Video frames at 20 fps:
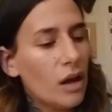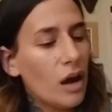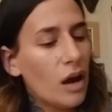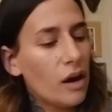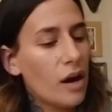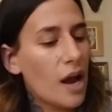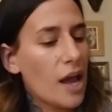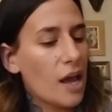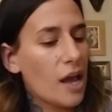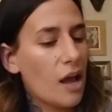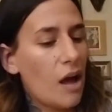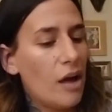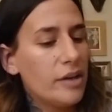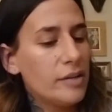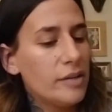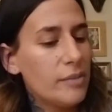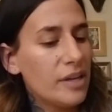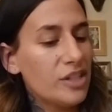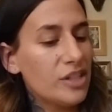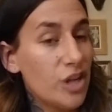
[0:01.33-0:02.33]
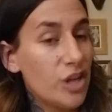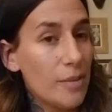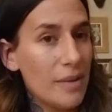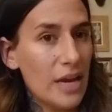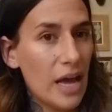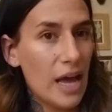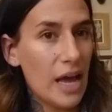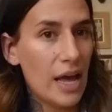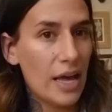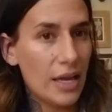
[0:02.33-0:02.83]
All right, on to my
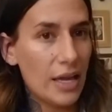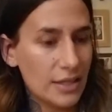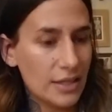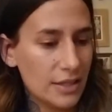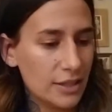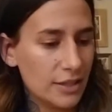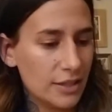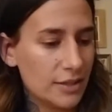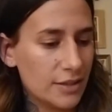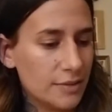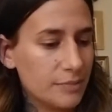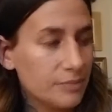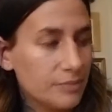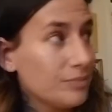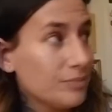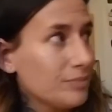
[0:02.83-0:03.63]
Geminis.